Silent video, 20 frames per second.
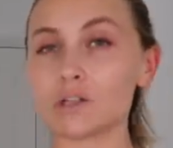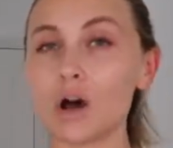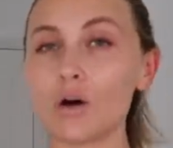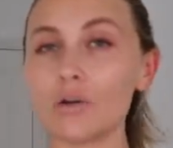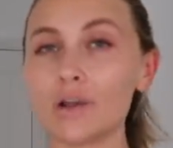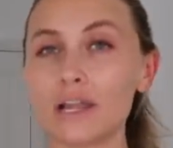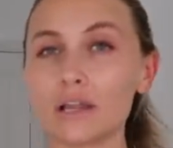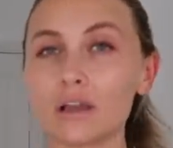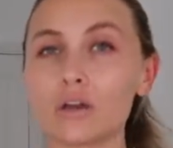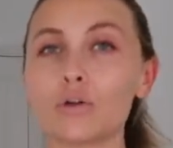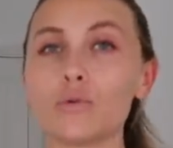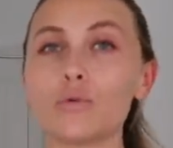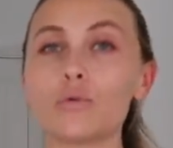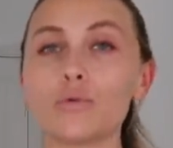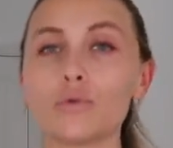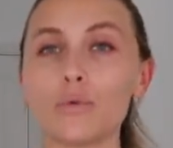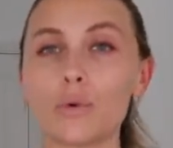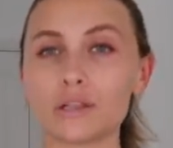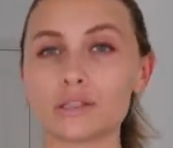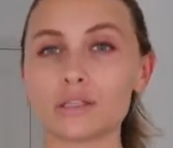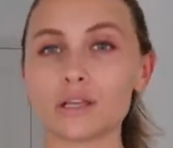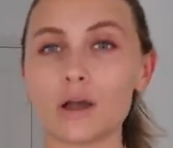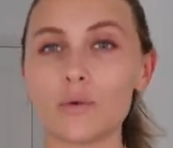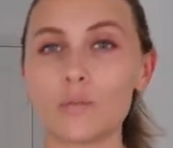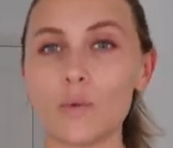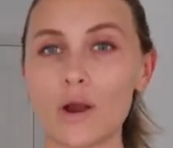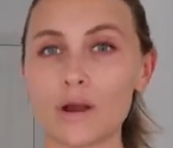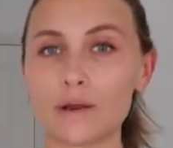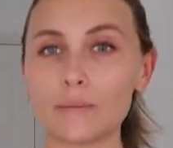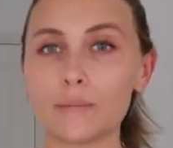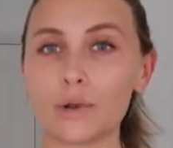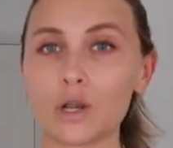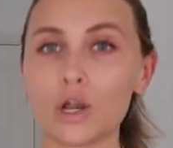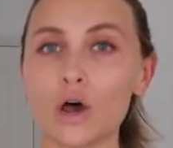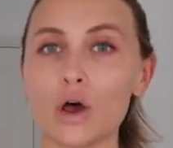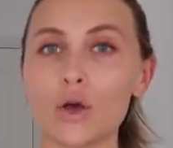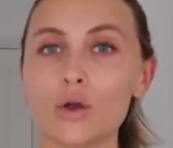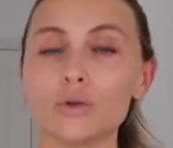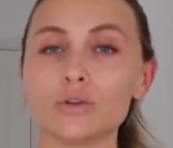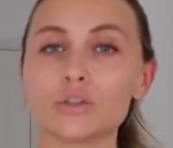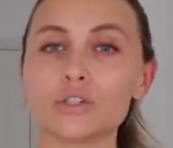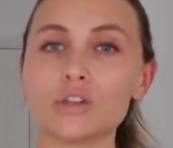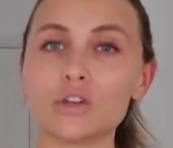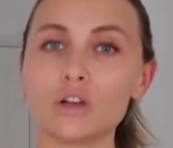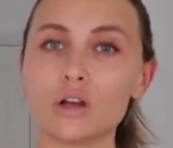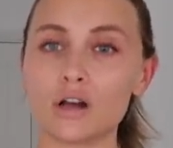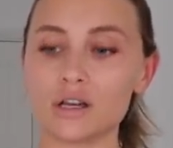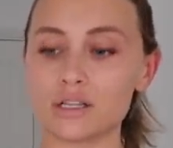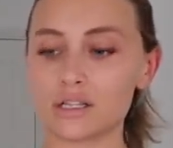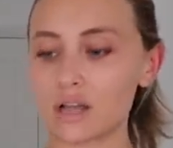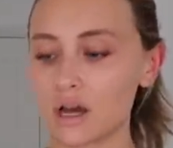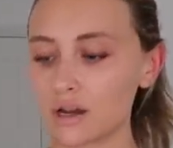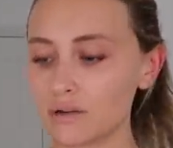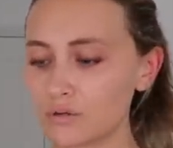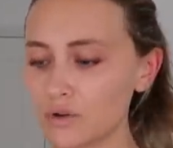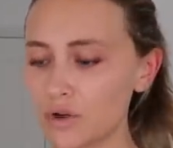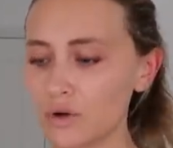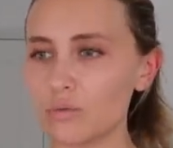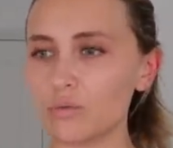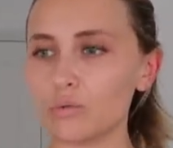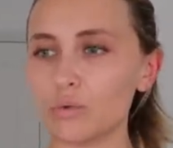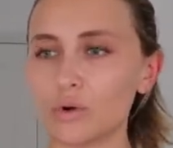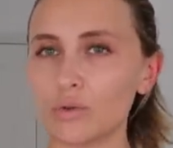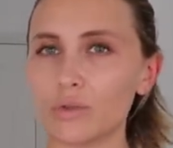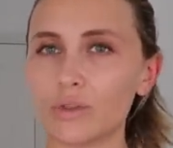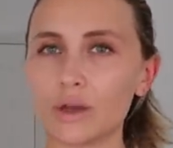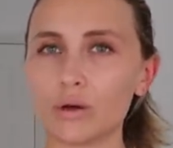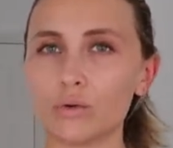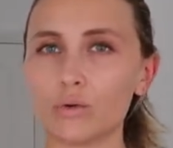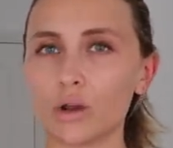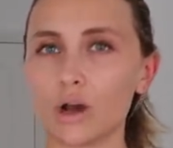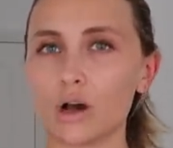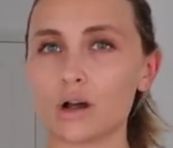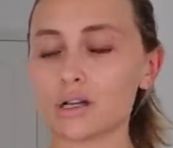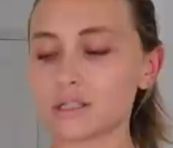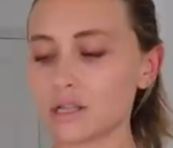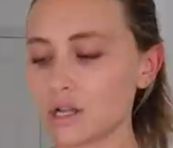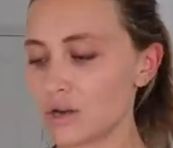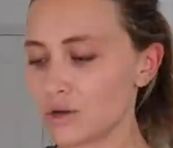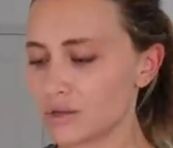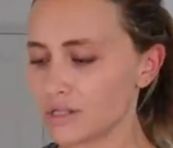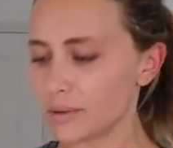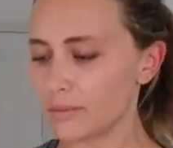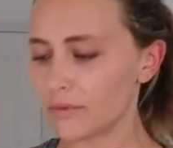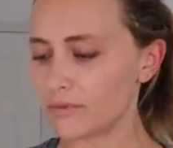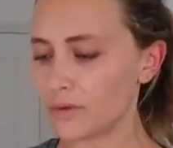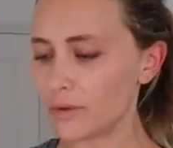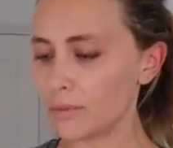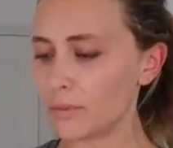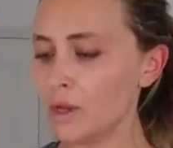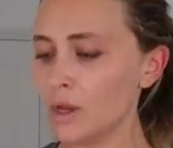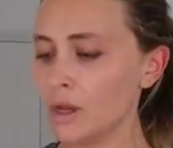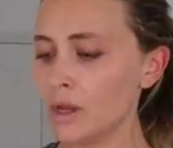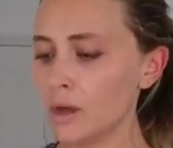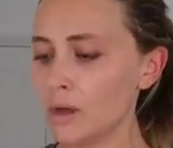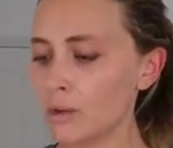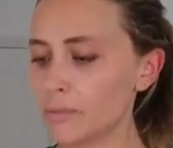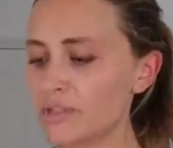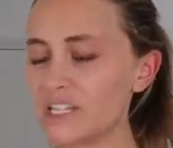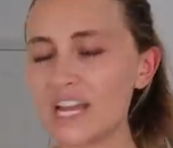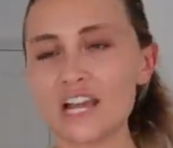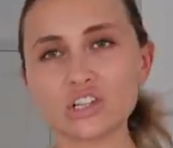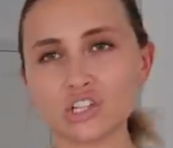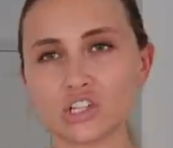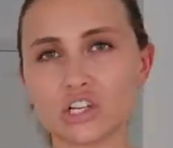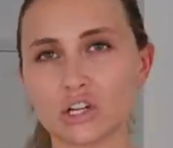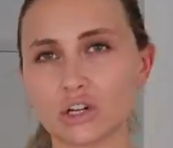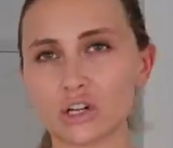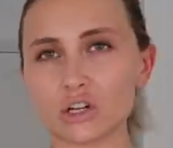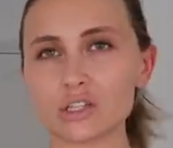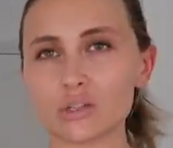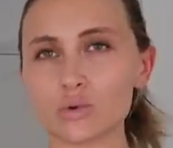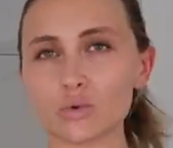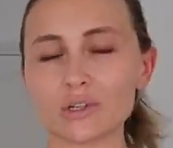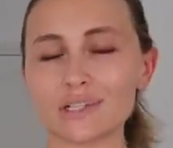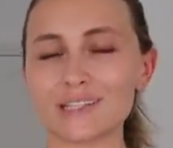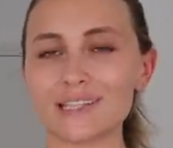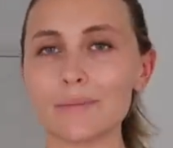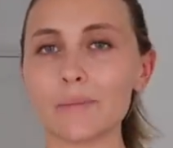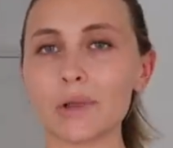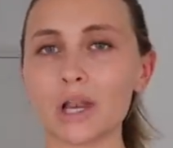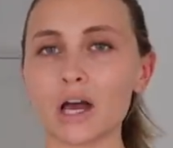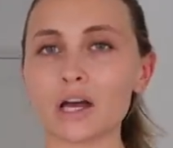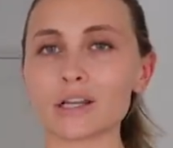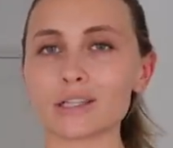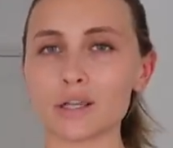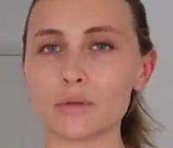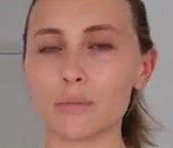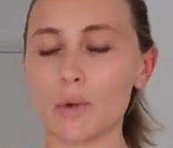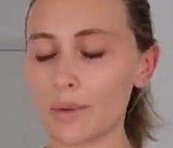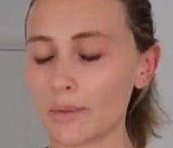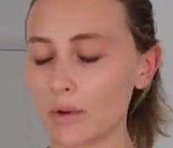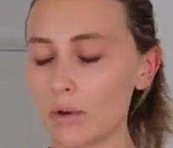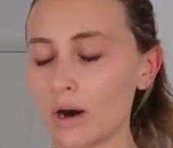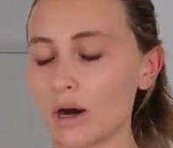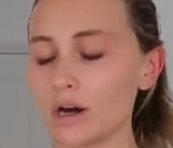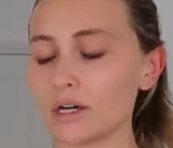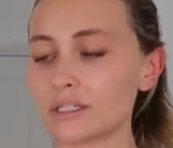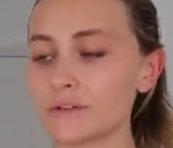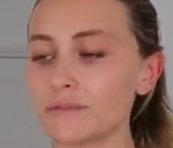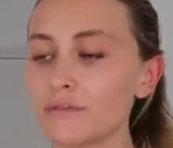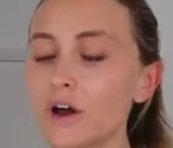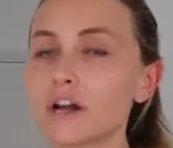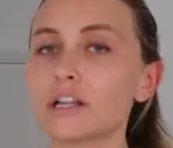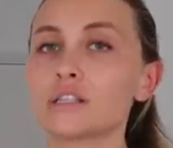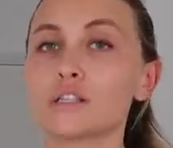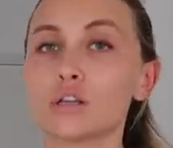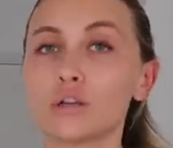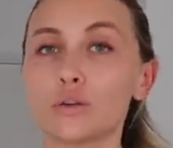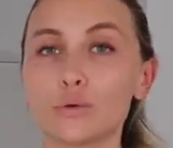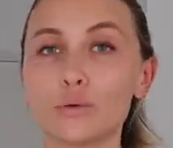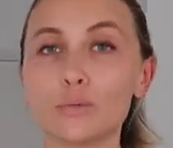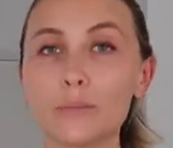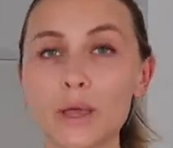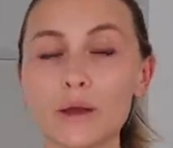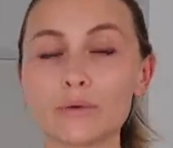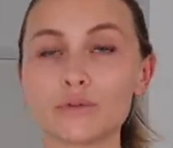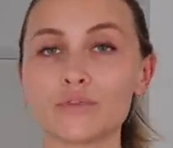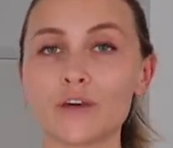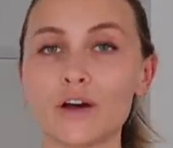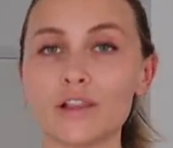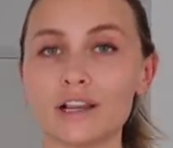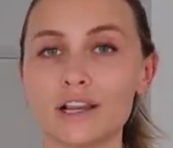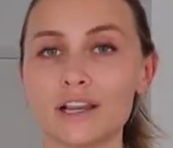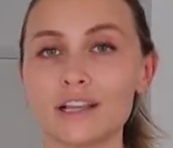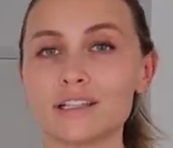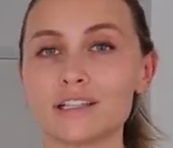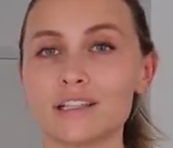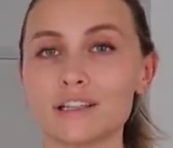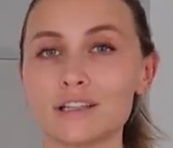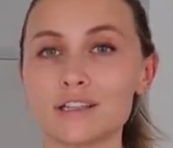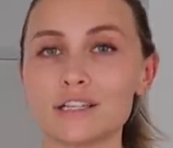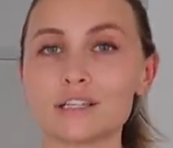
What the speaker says: I'll link all the ones that I'm wearing below so you guys kind of know what they all are, because I know some of them potentially look sort of similar, so it might be quite hard to find, so you'll be able to find the links in the